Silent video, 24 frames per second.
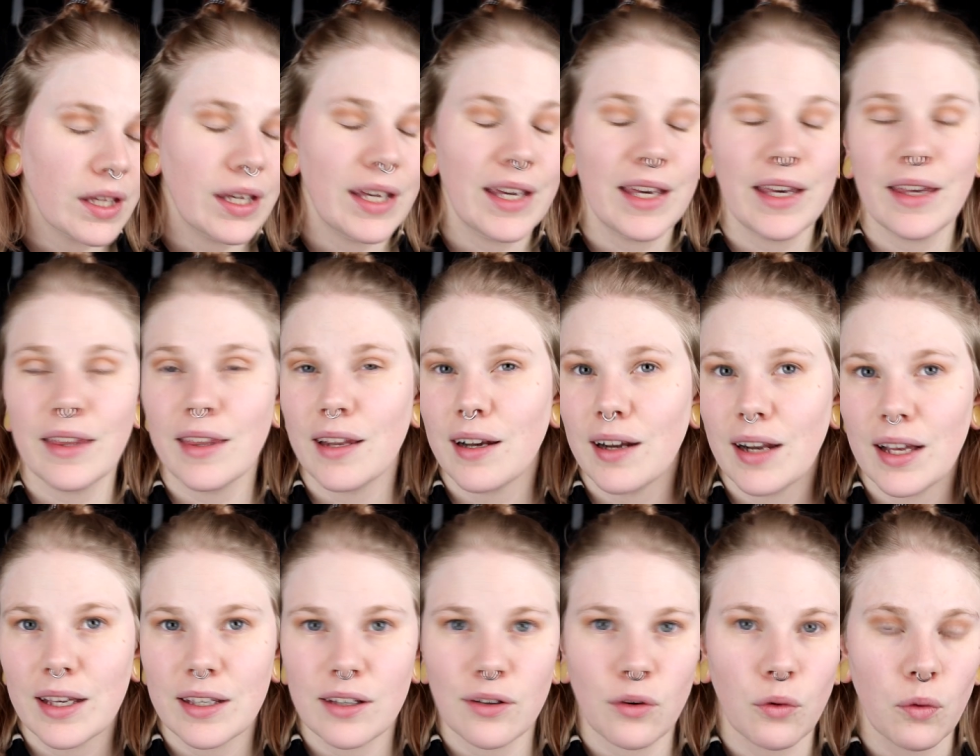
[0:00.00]
Either
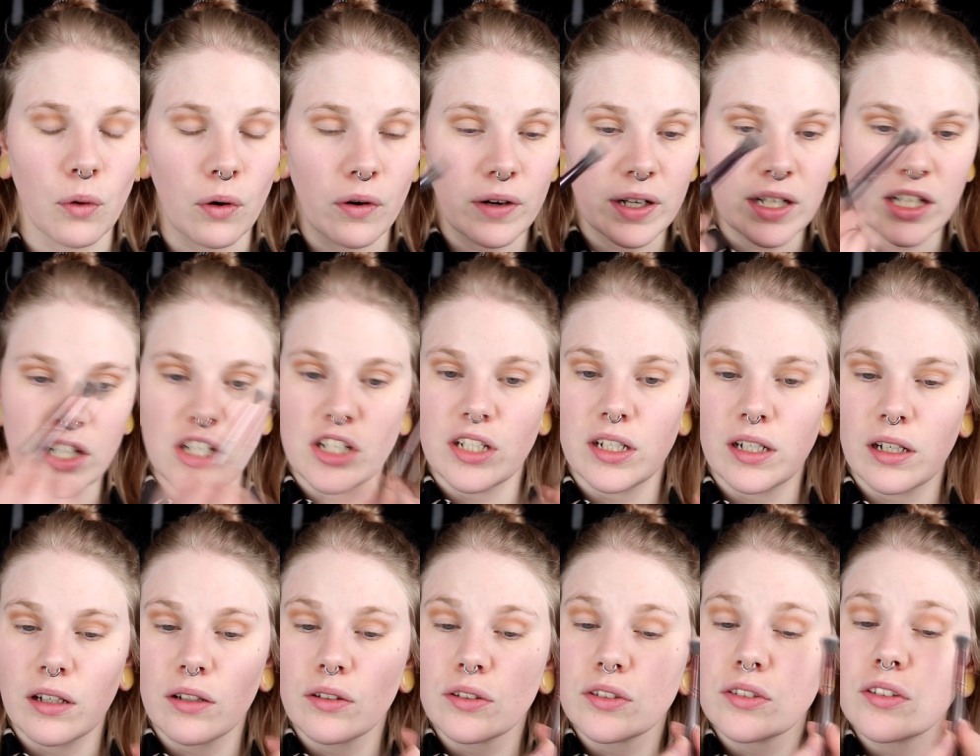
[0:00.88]
like orange, it
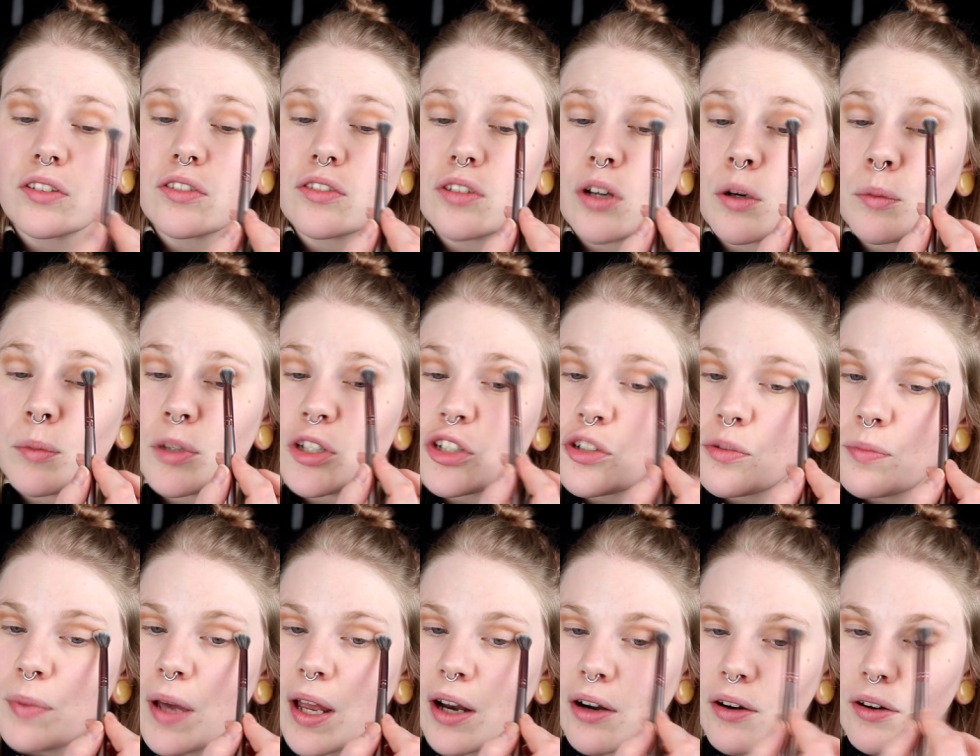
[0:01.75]
looks so much
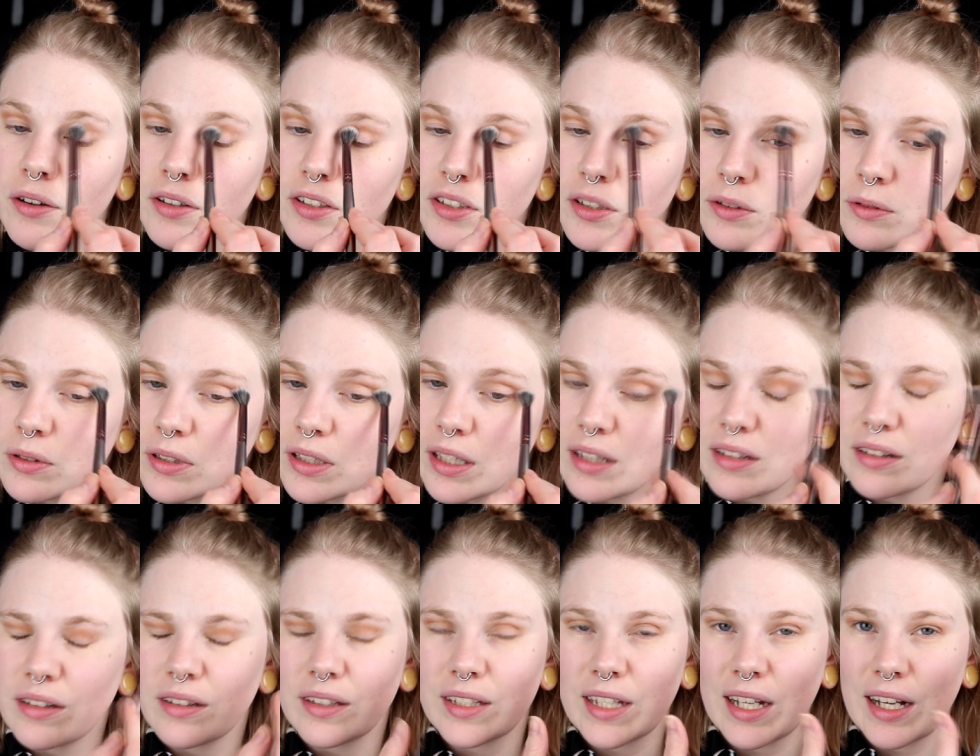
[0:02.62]
better so it
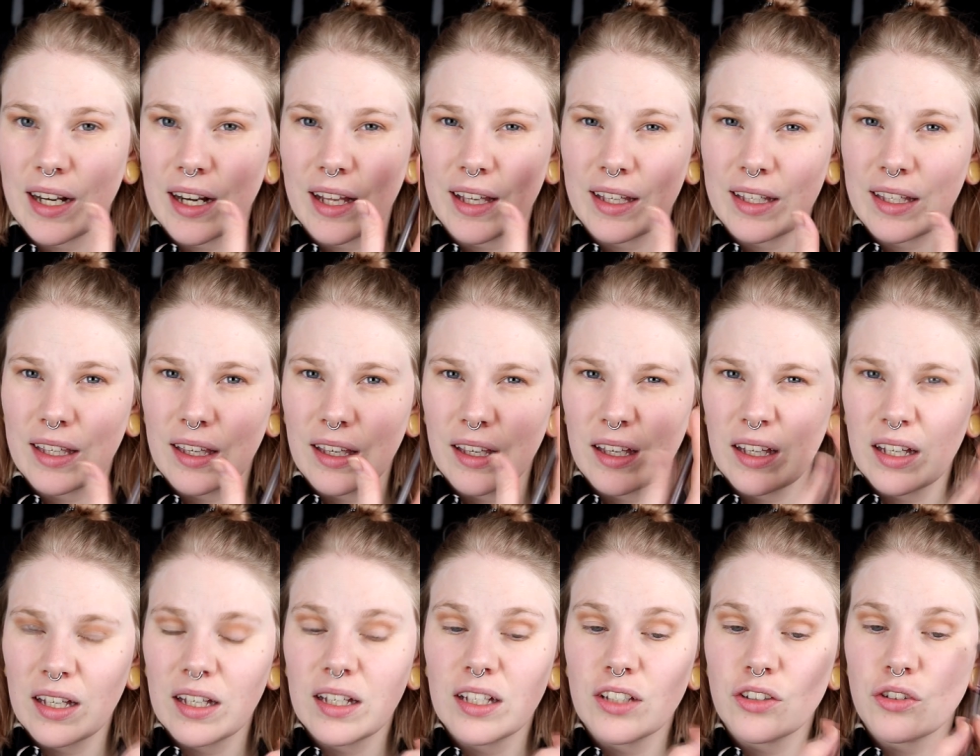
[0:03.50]
doesn't get like
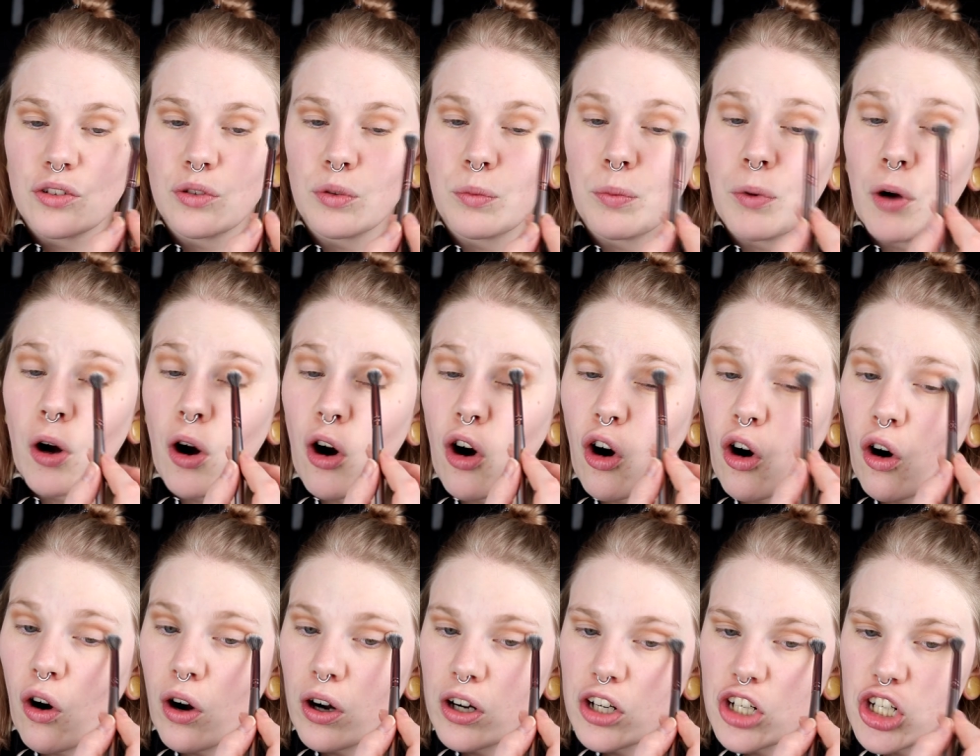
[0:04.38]
super
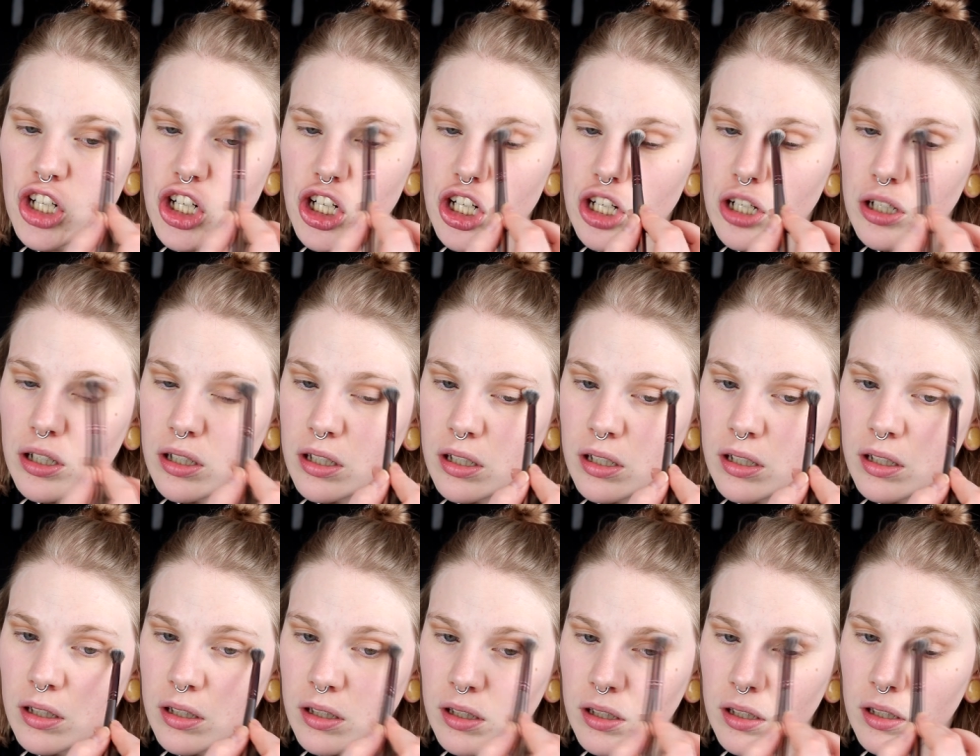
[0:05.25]
harsh.
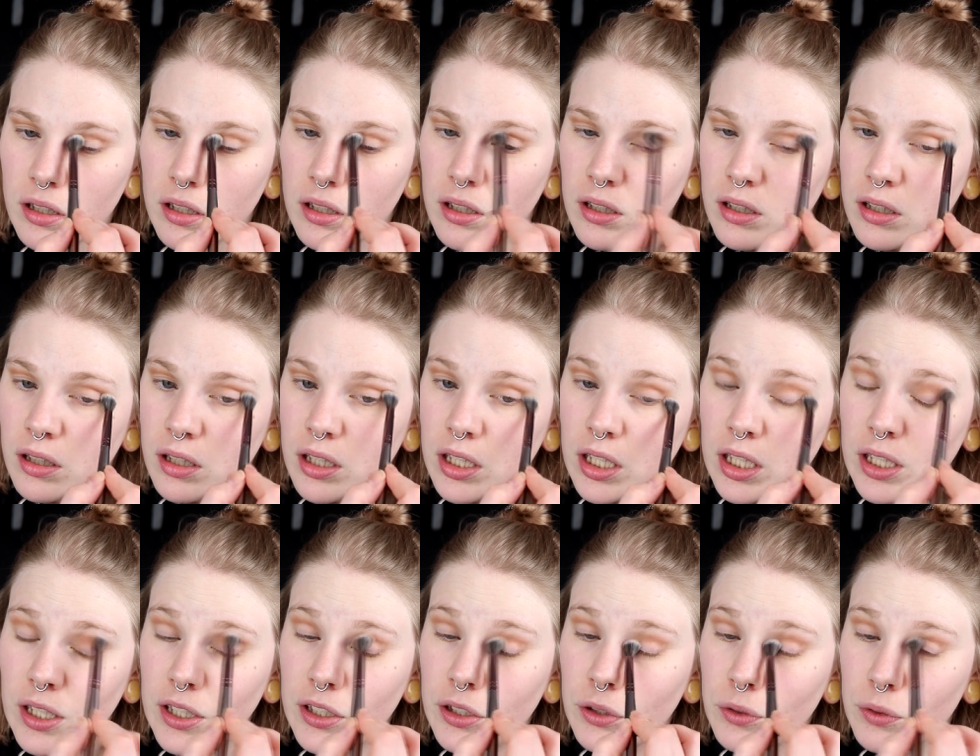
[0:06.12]

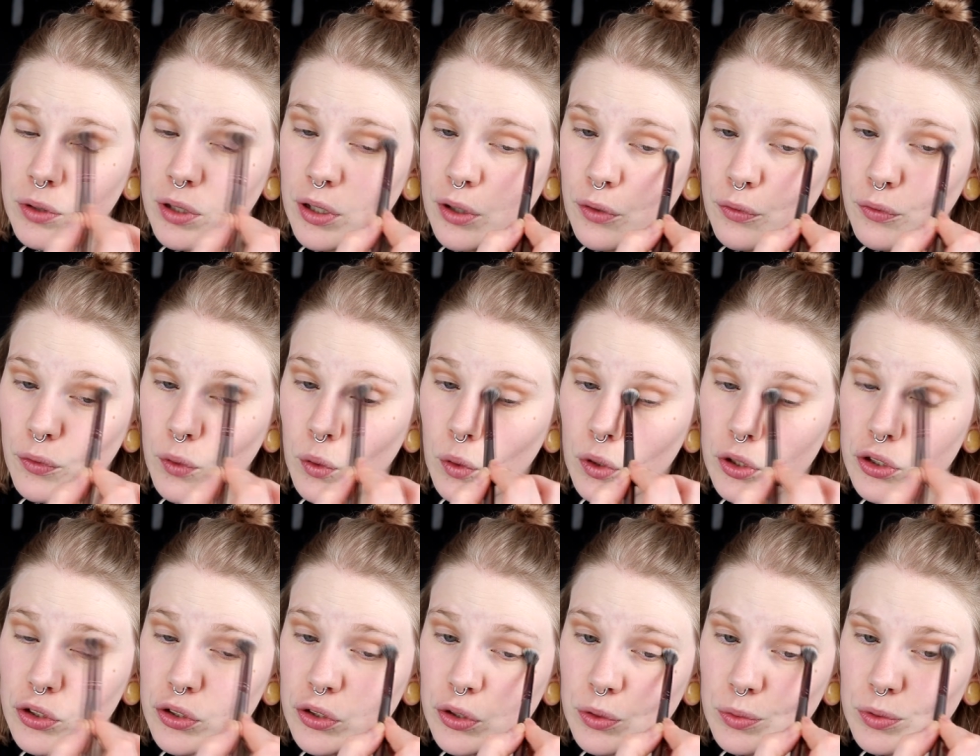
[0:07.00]
You can of
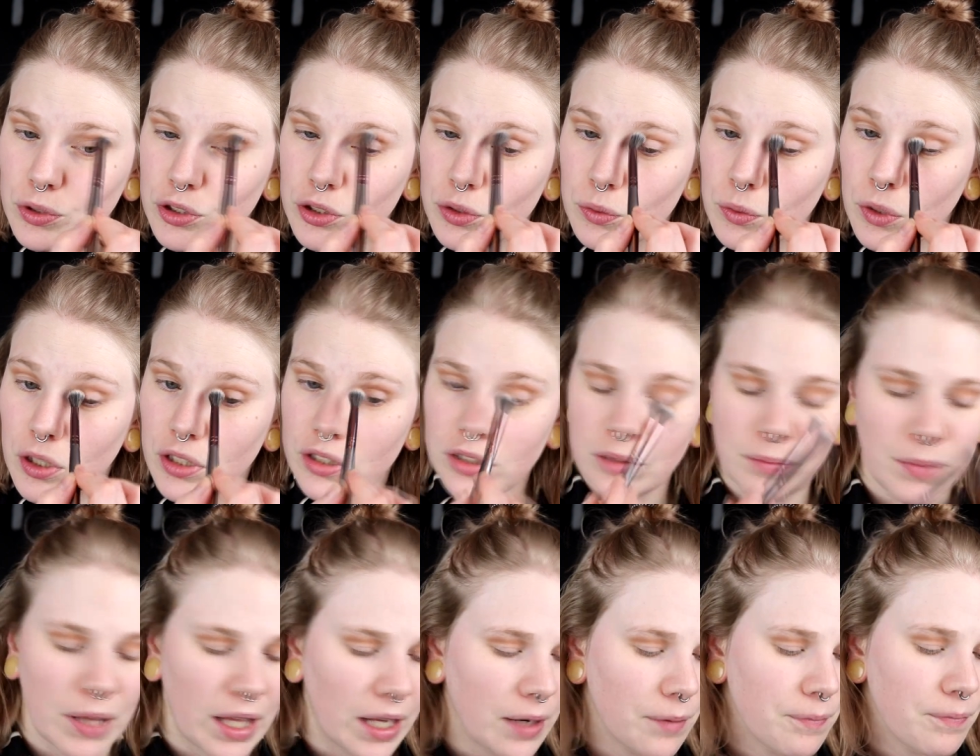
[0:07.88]
course do what you want
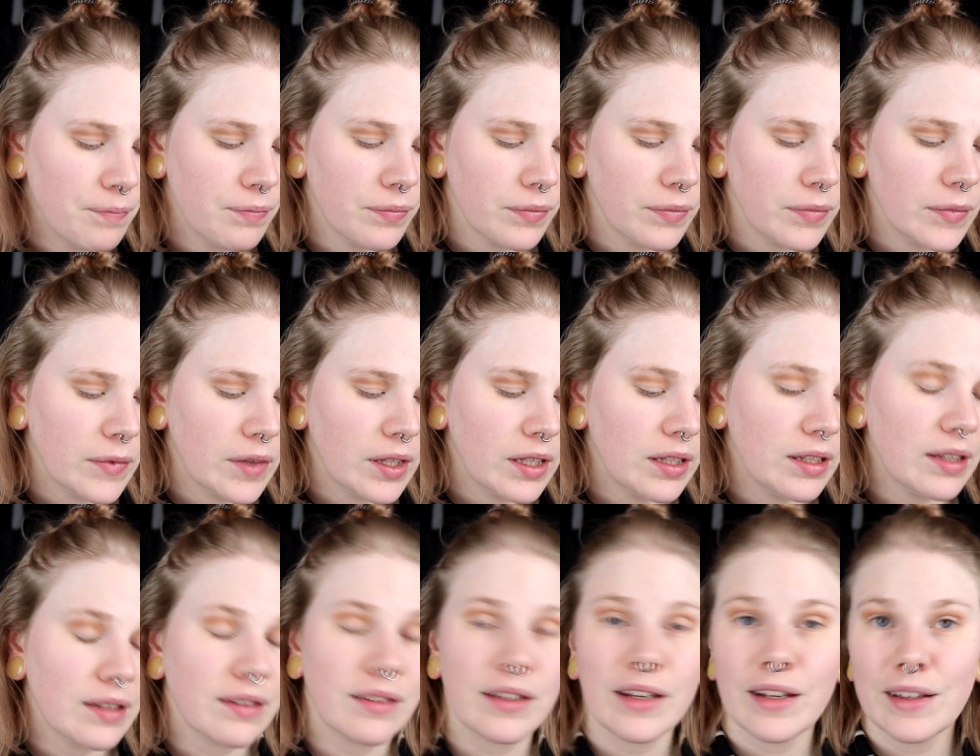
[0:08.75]
but
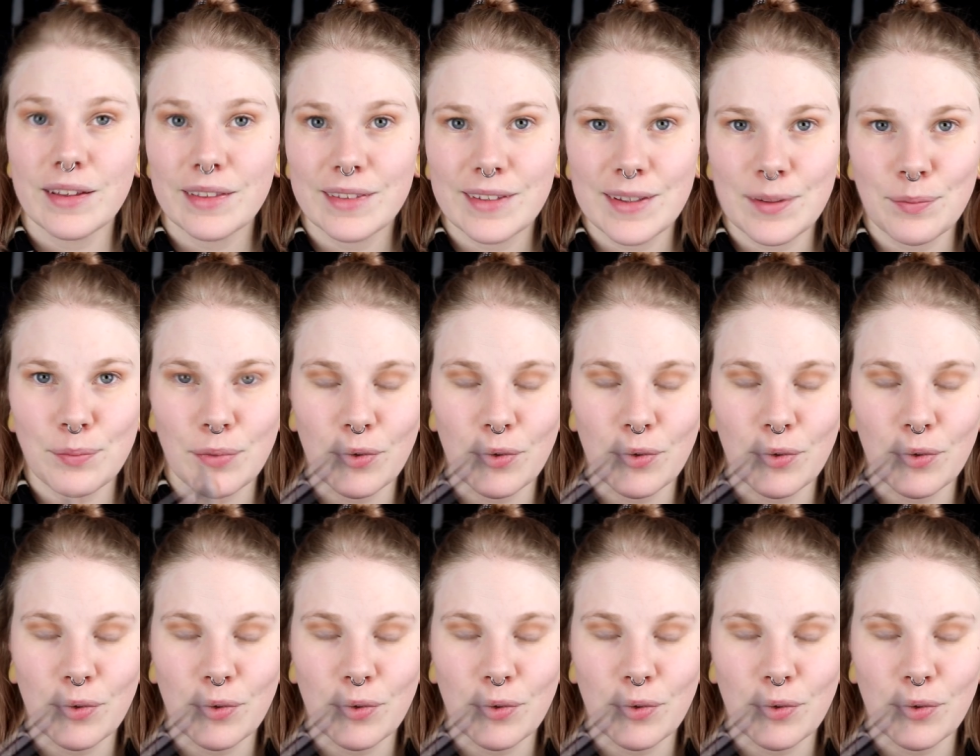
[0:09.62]
just a little tip